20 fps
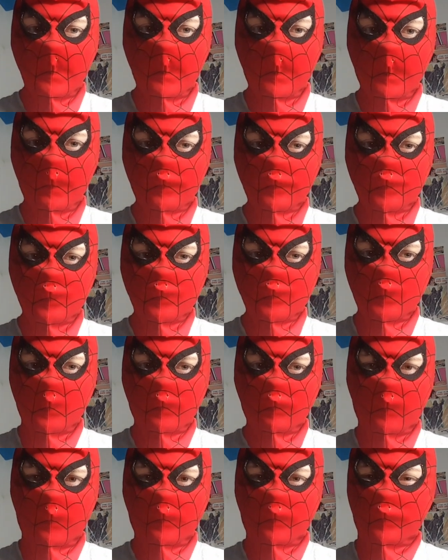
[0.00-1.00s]
There's a
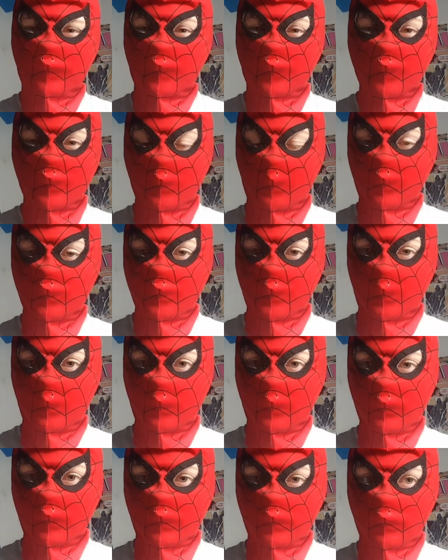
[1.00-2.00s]
scene where they're
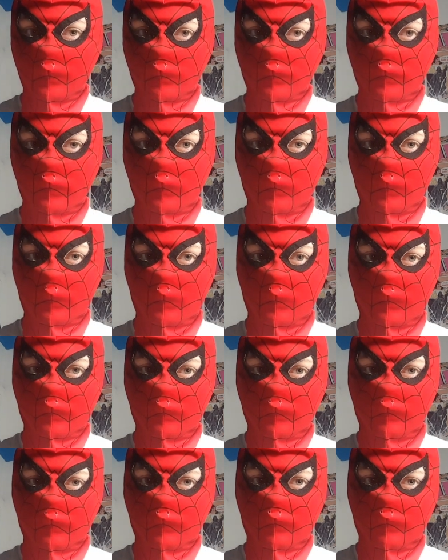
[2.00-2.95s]
discussing a